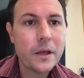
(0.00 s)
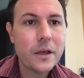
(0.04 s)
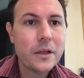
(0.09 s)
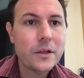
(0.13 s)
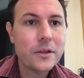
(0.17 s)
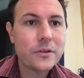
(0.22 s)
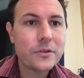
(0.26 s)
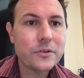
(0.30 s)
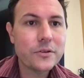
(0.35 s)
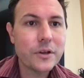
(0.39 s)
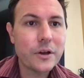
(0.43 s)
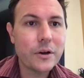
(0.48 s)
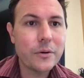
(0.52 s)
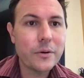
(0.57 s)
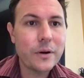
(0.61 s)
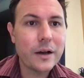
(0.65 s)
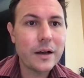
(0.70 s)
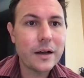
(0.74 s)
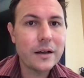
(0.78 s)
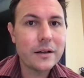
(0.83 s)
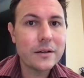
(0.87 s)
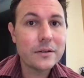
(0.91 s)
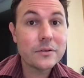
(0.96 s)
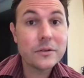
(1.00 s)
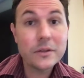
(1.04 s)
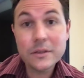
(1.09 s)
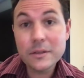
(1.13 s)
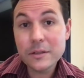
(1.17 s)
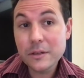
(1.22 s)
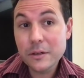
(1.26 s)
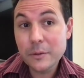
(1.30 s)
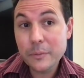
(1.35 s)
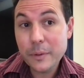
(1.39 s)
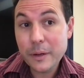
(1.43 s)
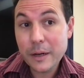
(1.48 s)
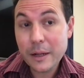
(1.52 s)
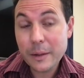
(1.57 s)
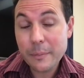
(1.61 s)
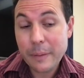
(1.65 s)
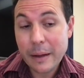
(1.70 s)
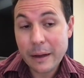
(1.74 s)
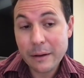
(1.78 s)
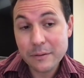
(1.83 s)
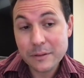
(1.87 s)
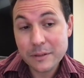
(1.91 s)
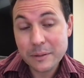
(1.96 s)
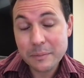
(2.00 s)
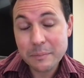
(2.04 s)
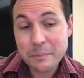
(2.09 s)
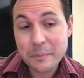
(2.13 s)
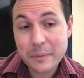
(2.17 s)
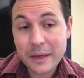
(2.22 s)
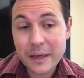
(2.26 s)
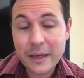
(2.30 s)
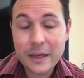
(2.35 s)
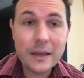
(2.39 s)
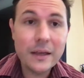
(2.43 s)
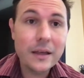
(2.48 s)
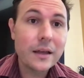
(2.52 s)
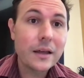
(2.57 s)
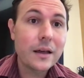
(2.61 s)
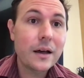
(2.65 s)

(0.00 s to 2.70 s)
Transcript: So that's a little bit about me.